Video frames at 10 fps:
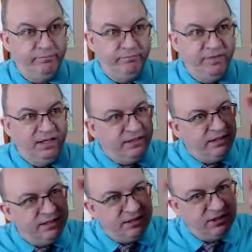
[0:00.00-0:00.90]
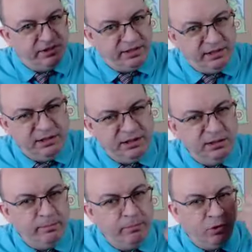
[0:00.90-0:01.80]
it has
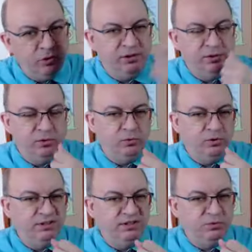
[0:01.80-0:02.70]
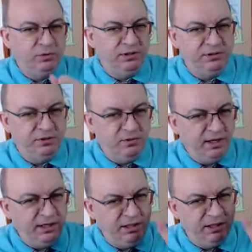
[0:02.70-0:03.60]
tiny modern oak as well,
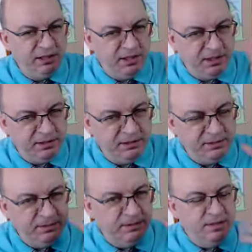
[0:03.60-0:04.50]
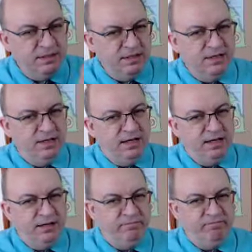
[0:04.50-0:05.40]
IKEA,
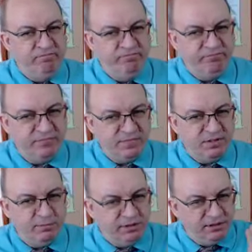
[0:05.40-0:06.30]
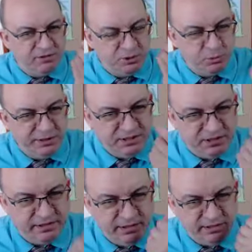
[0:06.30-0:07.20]
some kind of
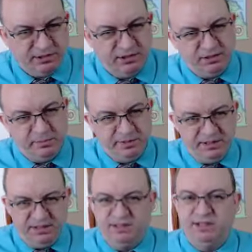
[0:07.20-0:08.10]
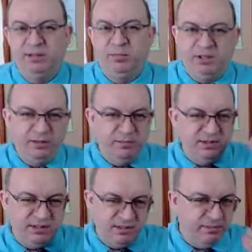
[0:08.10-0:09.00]
Swedish touch, but at the same time
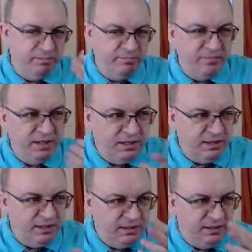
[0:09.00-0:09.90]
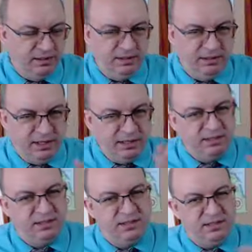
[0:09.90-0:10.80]
there's some
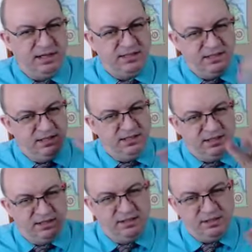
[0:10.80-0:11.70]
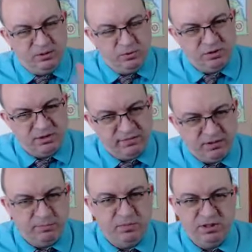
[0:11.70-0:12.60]
nice acidic notes
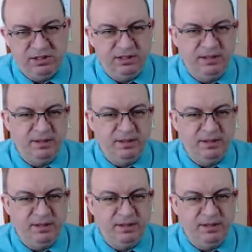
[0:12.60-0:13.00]
from the